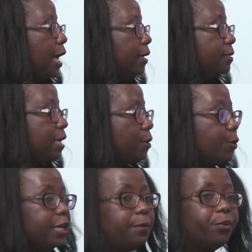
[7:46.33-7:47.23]

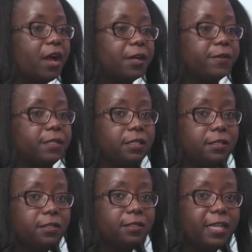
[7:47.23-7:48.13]
accelerating progress on the
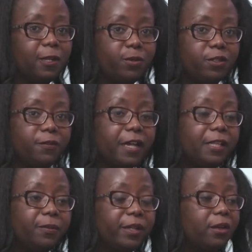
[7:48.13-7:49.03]
sustainable
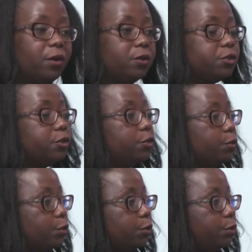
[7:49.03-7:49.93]
development goals
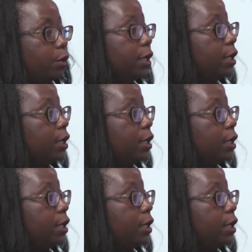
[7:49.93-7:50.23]
through